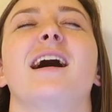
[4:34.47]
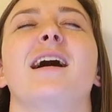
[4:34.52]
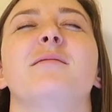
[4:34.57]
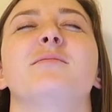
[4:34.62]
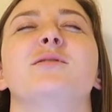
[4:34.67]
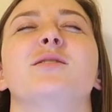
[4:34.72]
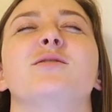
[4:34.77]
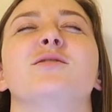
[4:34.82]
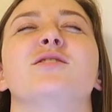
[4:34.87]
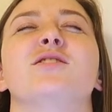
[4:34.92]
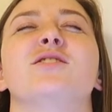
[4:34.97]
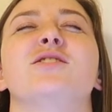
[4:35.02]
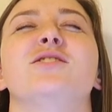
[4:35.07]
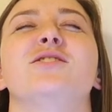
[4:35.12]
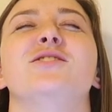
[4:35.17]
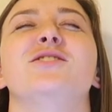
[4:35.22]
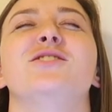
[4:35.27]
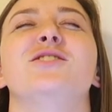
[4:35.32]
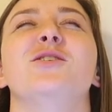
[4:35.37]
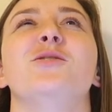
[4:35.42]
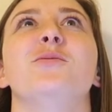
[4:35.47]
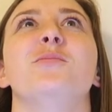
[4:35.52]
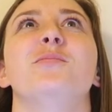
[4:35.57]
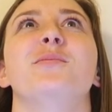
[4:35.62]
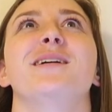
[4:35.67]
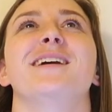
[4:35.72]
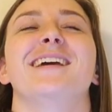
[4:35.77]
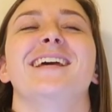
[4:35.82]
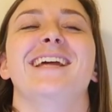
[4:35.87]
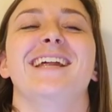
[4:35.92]
I'm so
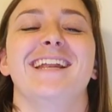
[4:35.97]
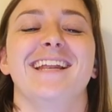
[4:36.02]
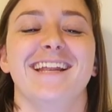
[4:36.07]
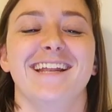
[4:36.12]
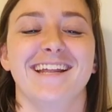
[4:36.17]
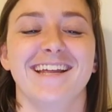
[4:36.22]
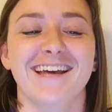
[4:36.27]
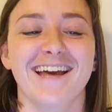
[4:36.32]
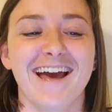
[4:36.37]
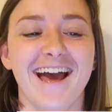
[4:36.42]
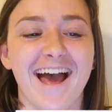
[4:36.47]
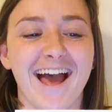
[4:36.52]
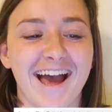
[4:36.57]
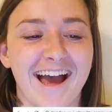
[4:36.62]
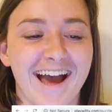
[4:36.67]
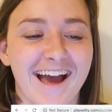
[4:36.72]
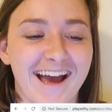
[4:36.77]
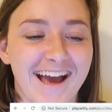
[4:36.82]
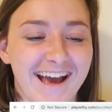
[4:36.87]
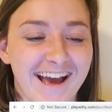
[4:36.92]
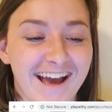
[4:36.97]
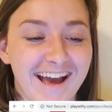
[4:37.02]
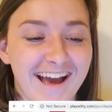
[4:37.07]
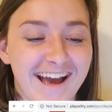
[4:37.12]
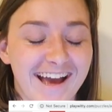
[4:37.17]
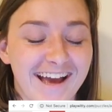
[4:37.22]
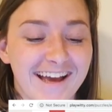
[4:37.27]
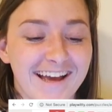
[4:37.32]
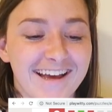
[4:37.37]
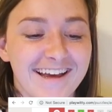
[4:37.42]
stupid.
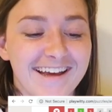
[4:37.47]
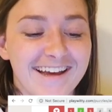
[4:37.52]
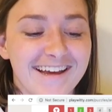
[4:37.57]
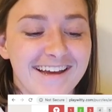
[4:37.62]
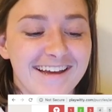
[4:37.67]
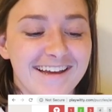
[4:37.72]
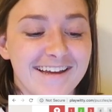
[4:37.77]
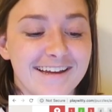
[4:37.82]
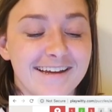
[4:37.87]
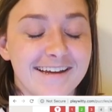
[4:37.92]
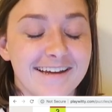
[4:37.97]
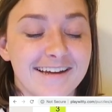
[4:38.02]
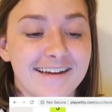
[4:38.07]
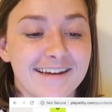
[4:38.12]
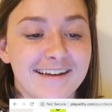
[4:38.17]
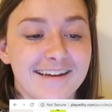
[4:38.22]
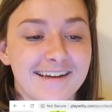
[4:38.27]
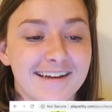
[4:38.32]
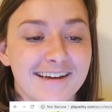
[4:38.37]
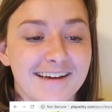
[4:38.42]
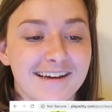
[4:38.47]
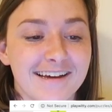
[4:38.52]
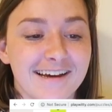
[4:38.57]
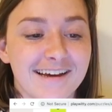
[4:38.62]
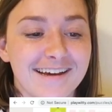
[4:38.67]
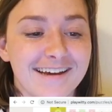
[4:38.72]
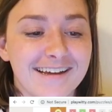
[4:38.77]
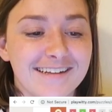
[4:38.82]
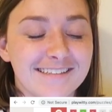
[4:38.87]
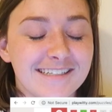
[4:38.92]

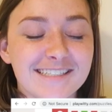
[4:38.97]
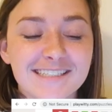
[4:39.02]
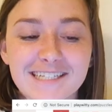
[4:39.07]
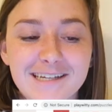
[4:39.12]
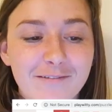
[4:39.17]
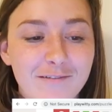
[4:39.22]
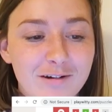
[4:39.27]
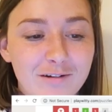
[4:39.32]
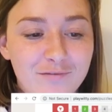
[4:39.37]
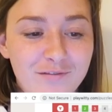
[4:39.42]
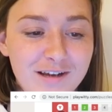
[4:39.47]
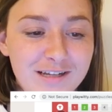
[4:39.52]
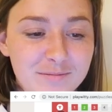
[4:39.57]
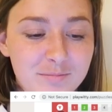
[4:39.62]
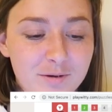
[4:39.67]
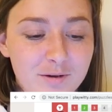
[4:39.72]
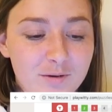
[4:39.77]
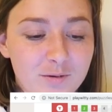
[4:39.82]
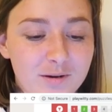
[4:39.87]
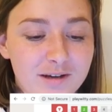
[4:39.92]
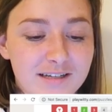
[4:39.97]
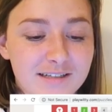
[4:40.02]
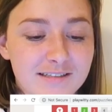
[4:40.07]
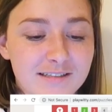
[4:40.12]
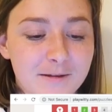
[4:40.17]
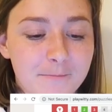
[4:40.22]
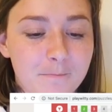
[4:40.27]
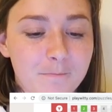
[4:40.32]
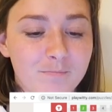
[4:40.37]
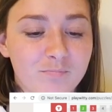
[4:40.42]
Is this even a Facebook
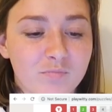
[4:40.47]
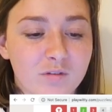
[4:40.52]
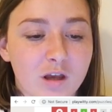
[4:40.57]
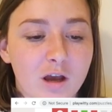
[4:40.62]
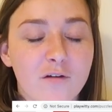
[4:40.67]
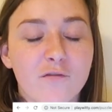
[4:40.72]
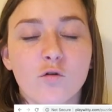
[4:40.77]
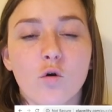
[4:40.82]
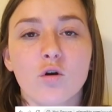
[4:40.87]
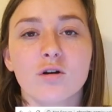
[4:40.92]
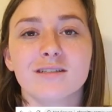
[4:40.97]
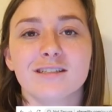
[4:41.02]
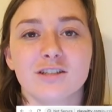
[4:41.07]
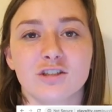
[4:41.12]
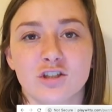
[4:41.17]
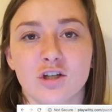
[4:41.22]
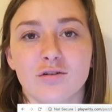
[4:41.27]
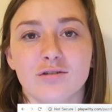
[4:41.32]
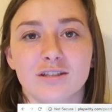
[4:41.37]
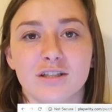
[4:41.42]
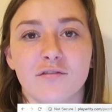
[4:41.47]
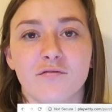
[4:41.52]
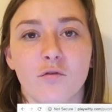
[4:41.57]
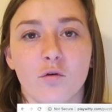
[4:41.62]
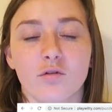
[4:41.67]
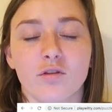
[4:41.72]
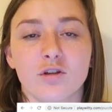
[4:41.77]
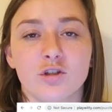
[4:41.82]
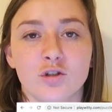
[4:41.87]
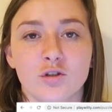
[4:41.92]
quiz? Of course it shows the
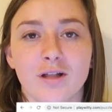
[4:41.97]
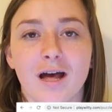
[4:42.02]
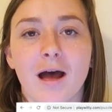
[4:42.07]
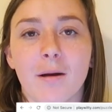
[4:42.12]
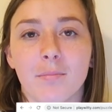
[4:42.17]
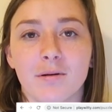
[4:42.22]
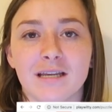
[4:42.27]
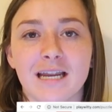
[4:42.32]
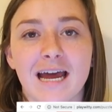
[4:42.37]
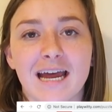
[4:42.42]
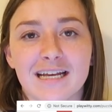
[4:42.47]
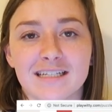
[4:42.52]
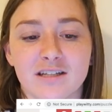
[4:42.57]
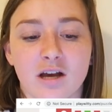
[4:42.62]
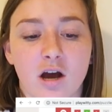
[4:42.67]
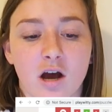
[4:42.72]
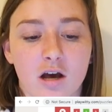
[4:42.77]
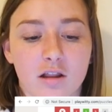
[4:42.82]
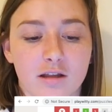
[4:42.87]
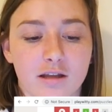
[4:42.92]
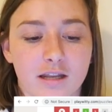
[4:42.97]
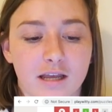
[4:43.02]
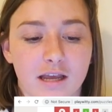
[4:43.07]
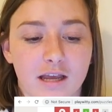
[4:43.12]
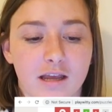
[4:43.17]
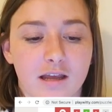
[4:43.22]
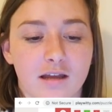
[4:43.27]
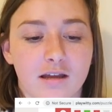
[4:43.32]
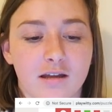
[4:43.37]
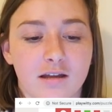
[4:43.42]
4th of July, but not as a
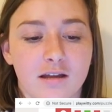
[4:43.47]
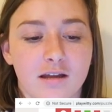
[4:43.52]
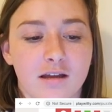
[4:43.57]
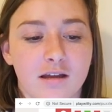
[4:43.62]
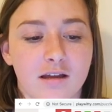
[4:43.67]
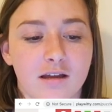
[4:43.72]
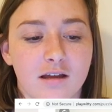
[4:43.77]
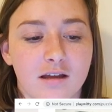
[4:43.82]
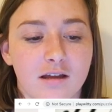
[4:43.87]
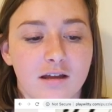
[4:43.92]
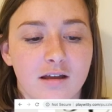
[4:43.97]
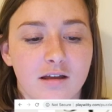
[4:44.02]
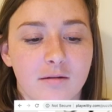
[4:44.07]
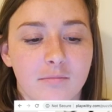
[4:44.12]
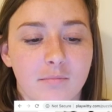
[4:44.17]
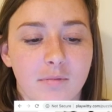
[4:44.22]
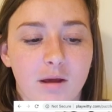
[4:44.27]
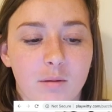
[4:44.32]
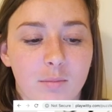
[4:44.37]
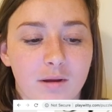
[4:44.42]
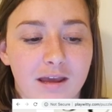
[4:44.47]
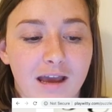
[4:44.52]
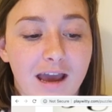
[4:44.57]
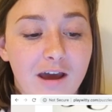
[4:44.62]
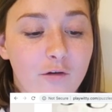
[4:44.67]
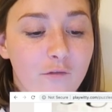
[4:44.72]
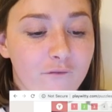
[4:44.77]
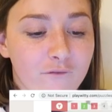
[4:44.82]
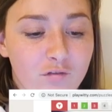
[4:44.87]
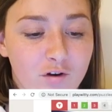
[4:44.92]
holiday. Maybe.
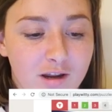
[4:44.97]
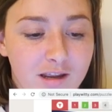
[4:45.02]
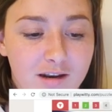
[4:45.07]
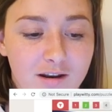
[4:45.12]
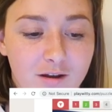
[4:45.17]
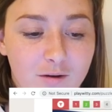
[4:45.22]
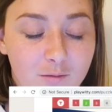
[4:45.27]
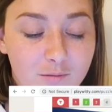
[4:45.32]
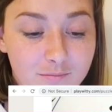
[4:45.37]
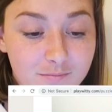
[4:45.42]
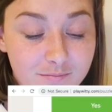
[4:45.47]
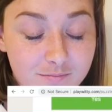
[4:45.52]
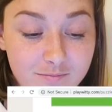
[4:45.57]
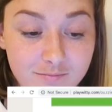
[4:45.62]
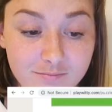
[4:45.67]
I don't freaking know.